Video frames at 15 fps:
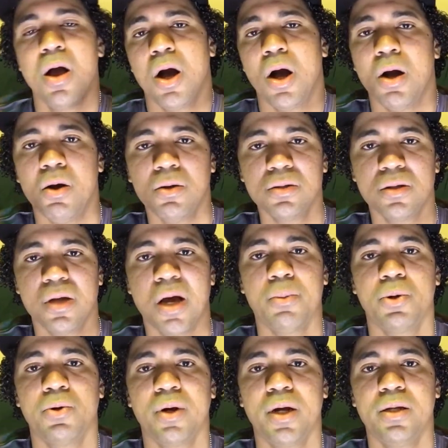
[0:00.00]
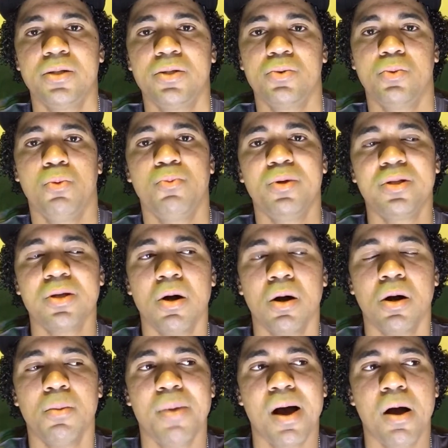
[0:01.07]
all-time greats, when we talk
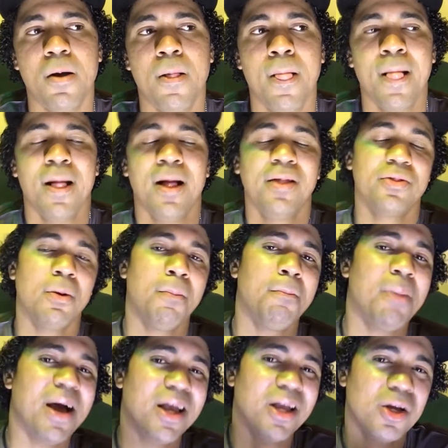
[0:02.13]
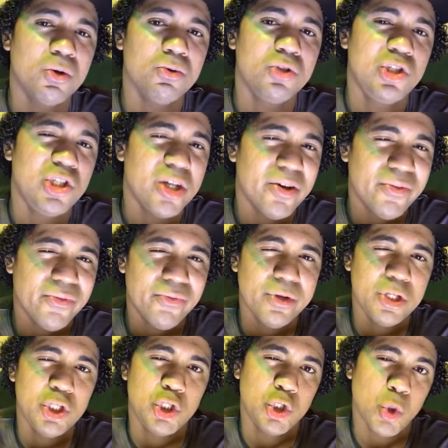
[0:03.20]
about the Michael
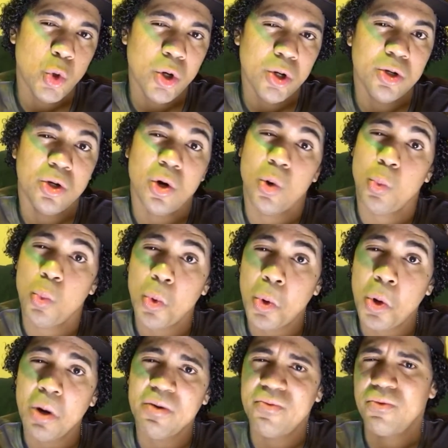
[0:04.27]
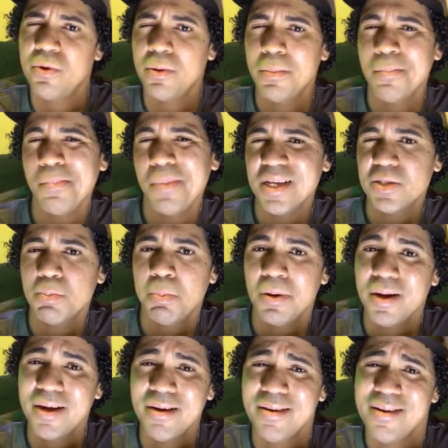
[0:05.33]
Jeffrey Jordan Award for best
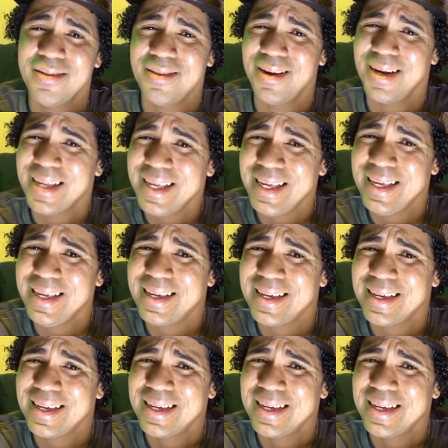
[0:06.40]
player in the league,